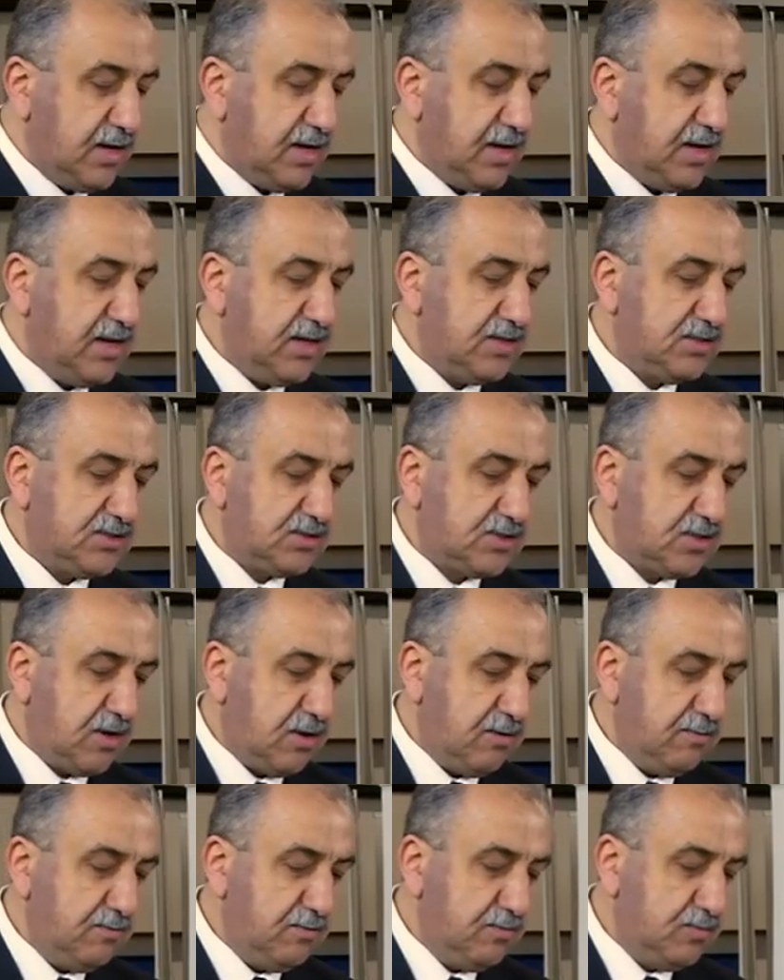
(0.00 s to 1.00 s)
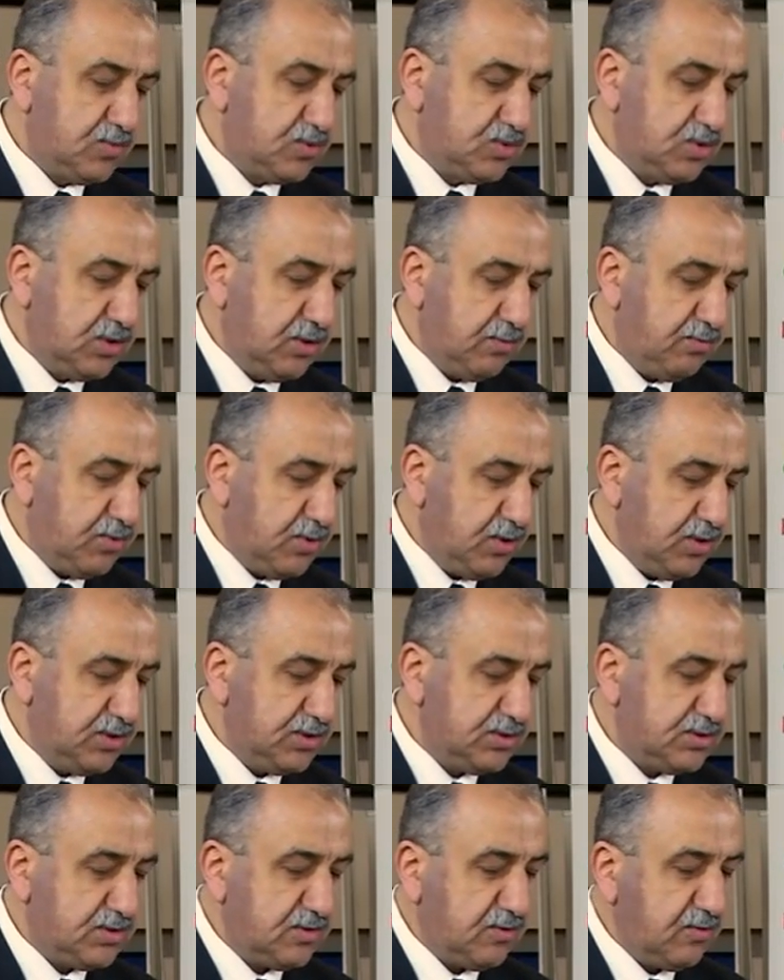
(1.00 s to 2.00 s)
has come to the
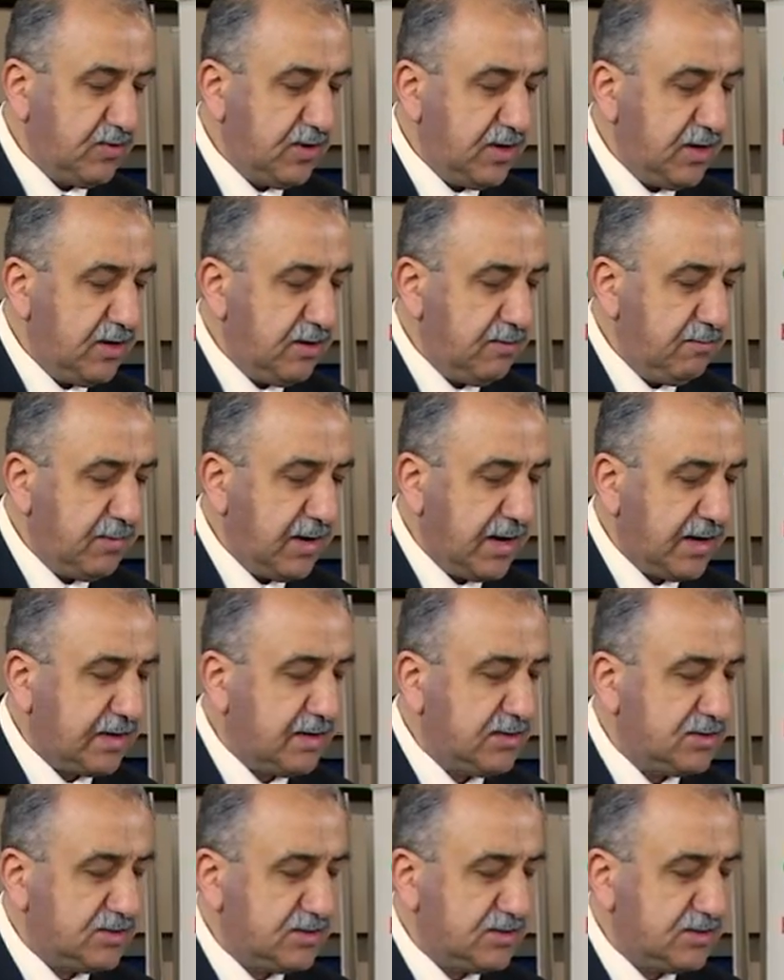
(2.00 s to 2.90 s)
point where the magnet